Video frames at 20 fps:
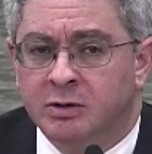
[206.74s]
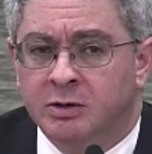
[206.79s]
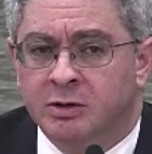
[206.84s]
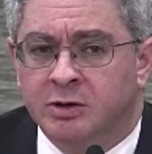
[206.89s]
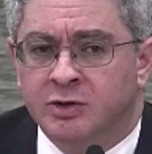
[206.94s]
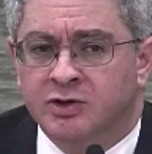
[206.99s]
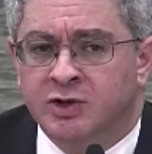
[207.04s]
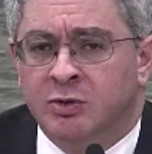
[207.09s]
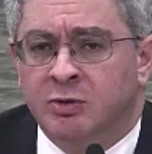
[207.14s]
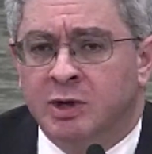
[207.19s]

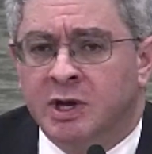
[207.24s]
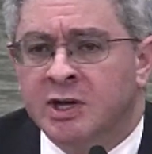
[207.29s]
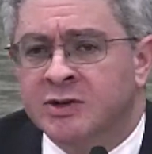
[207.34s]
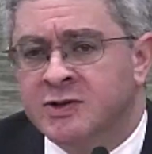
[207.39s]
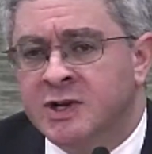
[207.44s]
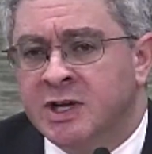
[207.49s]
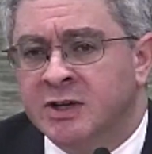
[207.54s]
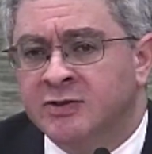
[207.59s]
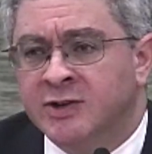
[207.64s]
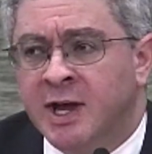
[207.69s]
So as
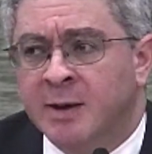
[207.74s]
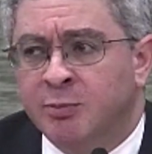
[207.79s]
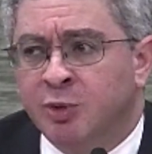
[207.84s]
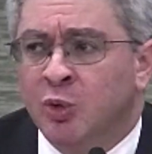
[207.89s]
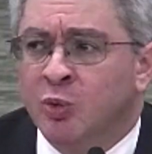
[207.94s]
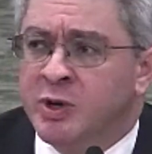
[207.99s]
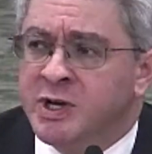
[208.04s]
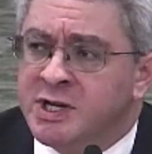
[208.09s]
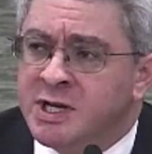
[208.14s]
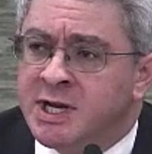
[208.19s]
an example,
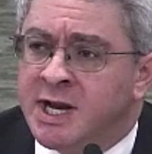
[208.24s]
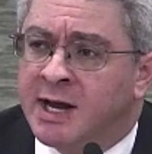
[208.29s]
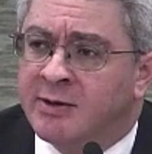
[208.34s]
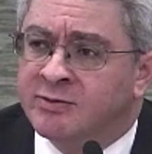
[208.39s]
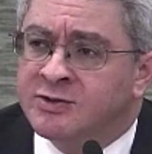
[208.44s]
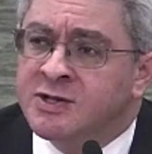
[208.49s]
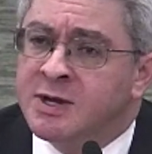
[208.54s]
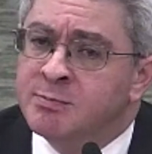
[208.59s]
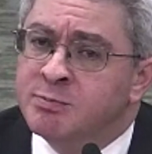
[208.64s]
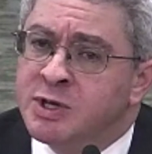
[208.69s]
we did have
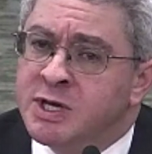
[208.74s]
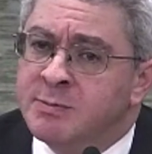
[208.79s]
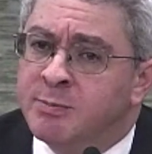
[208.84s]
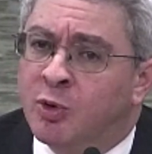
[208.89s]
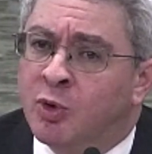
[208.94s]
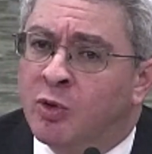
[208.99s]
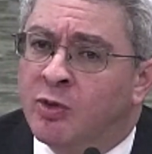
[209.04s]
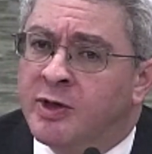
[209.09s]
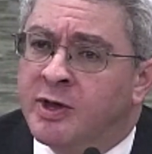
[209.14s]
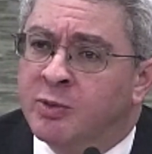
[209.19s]
some
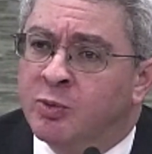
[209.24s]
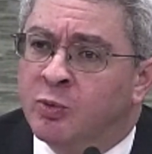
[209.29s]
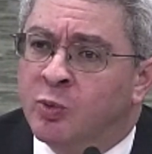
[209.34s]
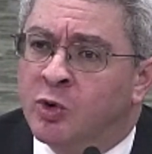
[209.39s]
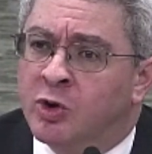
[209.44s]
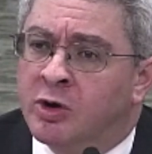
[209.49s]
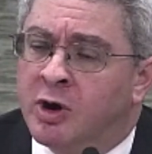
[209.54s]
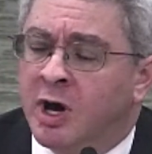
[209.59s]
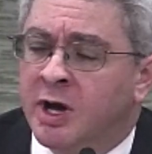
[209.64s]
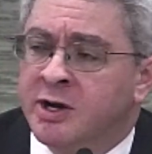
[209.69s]
people that
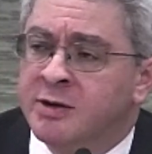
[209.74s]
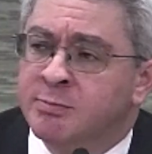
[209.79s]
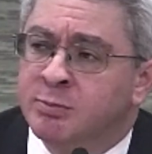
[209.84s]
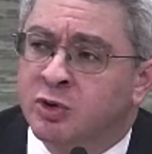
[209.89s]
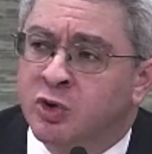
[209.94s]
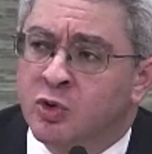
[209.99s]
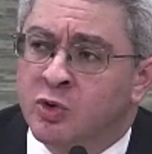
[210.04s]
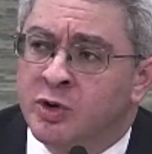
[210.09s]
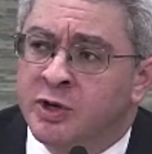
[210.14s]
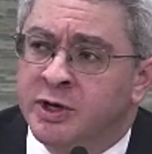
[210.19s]
were
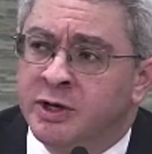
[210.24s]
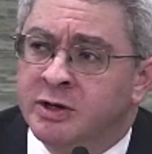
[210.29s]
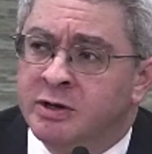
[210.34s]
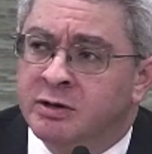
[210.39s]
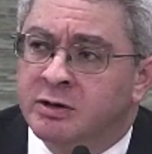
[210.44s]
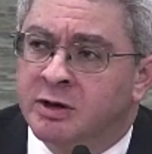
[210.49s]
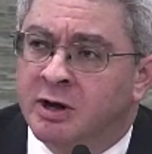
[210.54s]
unemployed,